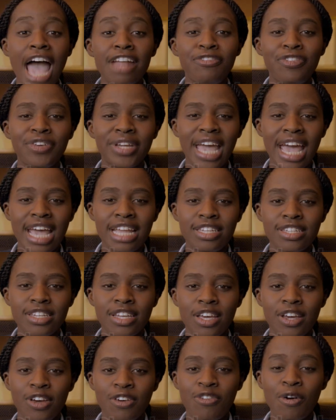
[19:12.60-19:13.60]
advocate
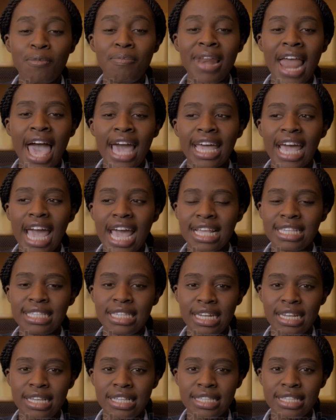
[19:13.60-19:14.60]
for Black
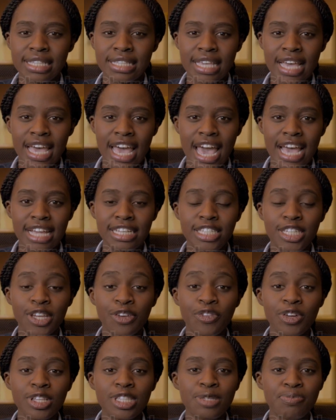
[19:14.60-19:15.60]
excellence in
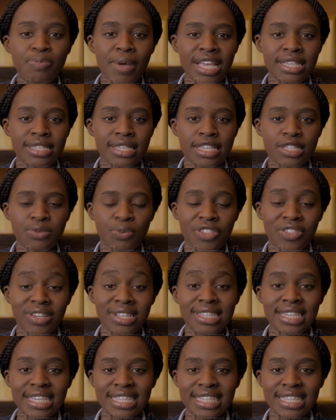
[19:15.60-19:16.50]
different spaces within